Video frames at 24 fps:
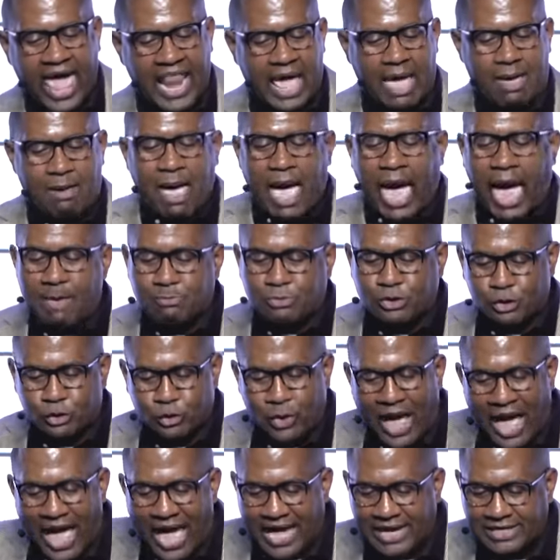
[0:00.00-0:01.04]
And I'm
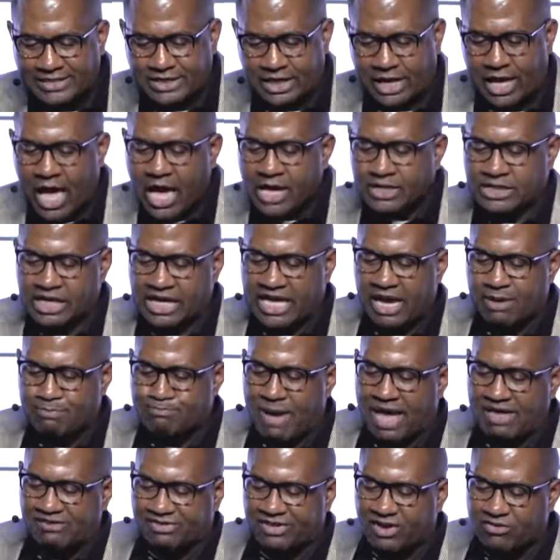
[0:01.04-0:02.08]
trying to get
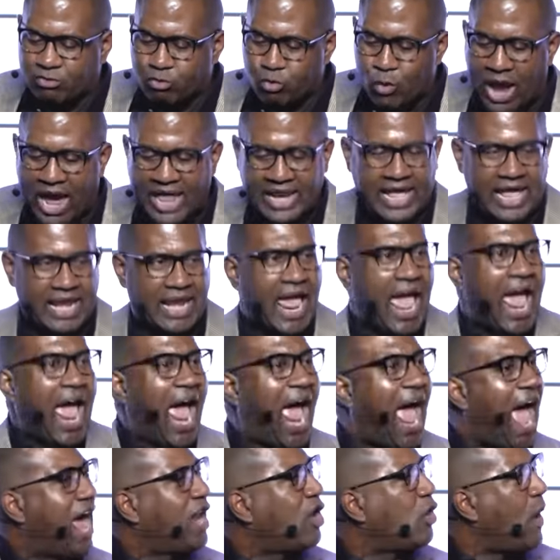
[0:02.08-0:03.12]
myself ready. And
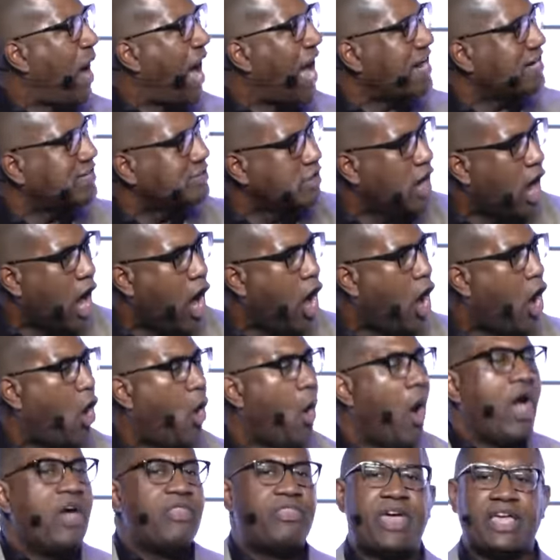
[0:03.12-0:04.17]
how do I
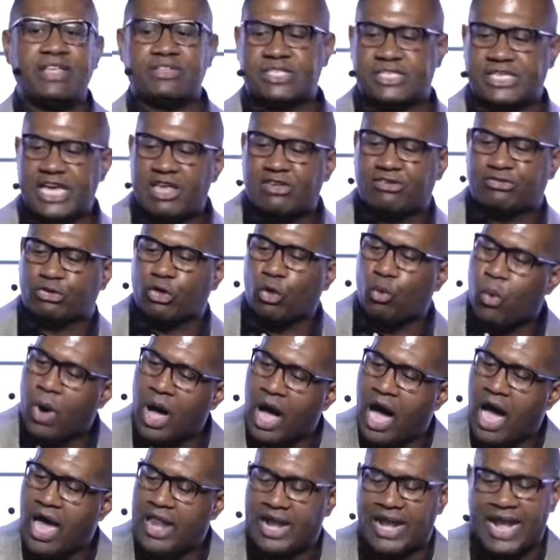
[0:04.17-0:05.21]
know that she's the
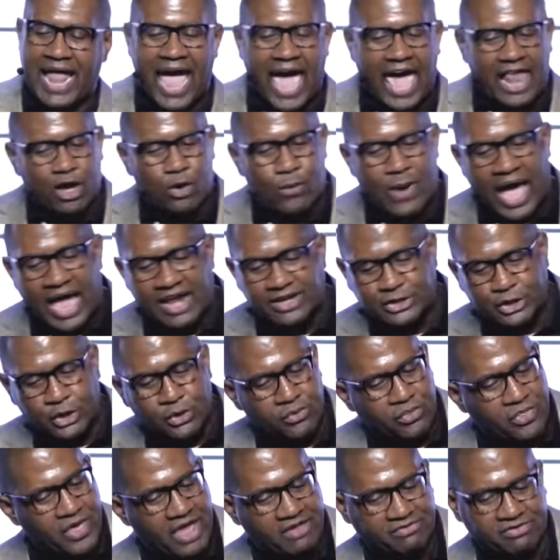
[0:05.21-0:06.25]
one? And how do I
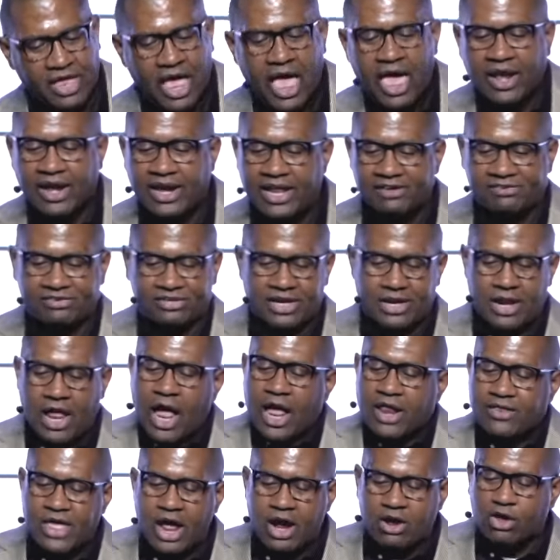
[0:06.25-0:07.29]
do this? Listen,
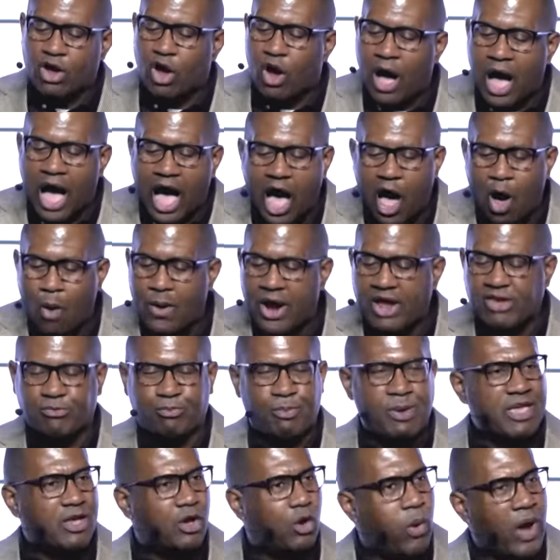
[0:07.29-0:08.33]
there will always
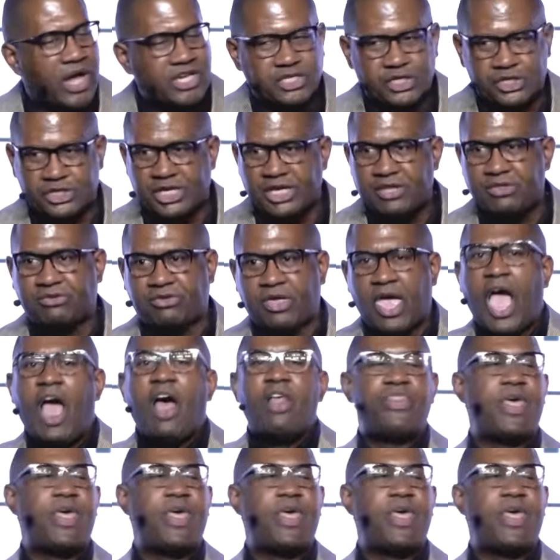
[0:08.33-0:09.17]
be questions.